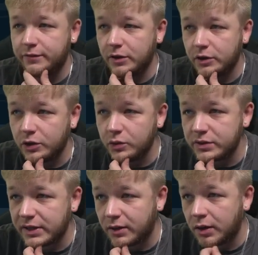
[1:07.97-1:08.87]
if you're
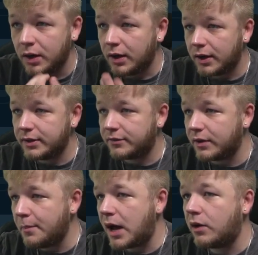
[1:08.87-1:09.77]
using a
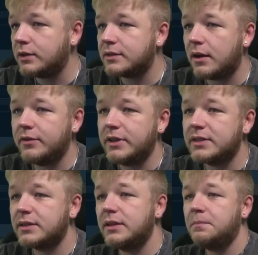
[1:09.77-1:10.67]
different balance,
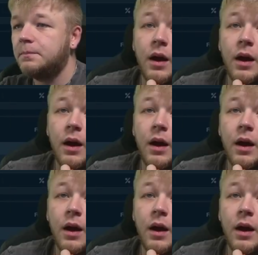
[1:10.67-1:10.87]
obviously.